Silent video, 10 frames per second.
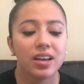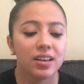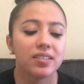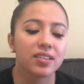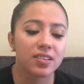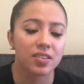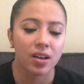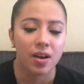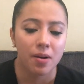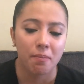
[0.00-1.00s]
Is this
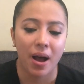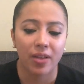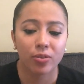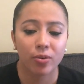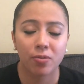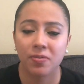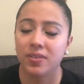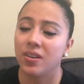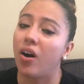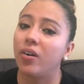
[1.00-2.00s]

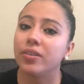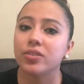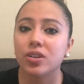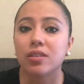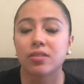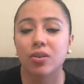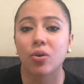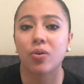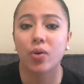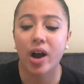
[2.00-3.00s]
pathophysiology?
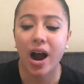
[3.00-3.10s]
So